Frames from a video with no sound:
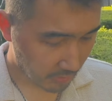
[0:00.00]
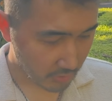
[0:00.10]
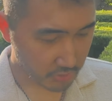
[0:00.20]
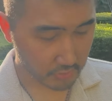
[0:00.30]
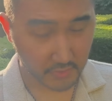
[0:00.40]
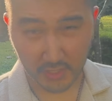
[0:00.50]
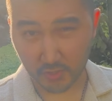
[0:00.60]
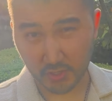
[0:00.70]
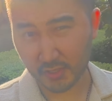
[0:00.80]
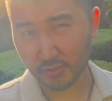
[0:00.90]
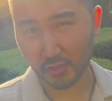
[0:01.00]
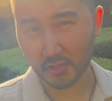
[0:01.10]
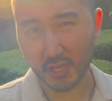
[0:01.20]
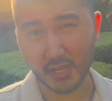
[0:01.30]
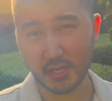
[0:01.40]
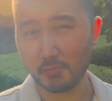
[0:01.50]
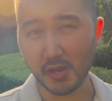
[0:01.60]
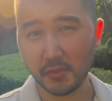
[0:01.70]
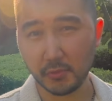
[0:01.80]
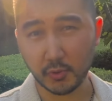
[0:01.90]
So they really don't care
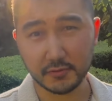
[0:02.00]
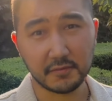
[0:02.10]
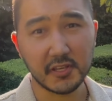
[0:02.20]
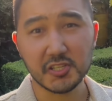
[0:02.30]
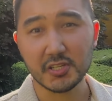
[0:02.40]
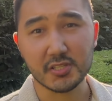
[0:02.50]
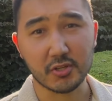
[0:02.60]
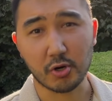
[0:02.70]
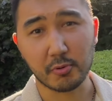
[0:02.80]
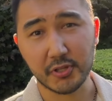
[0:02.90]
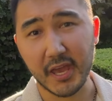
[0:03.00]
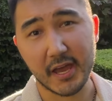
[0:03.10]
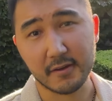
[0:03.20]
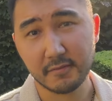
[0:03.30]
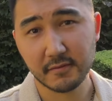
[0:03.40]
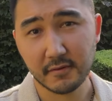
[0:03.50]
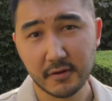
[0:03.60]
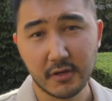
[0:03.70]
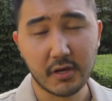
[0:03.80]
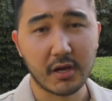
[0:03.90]
about what features the robot have,
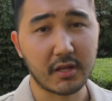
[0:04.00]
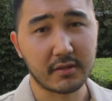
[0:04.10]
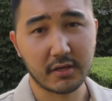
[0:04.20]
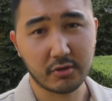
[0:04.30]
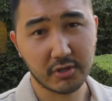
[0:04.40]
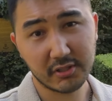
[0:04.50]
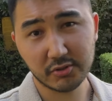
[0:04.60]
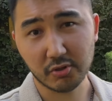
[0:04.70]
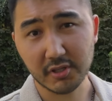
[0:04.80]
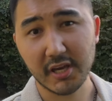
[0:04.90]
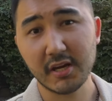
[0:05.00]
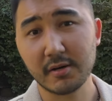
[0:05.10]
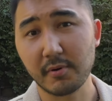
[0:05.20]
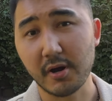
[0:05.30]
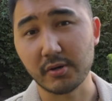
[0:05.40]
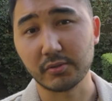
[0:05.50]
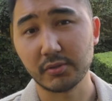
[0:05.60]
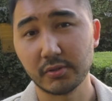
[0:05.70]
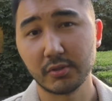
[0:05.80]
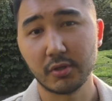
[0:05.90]
and they really don't care about
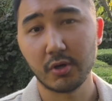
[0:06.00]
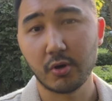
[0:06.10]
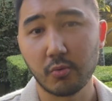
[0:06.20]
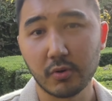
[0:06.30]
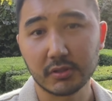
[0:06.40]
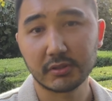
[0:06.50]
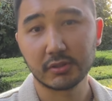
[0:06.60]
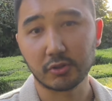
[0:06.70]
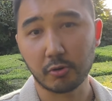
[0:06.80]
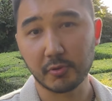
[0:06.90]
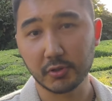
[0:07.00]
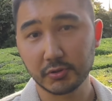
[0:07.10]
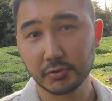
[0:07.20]
what robot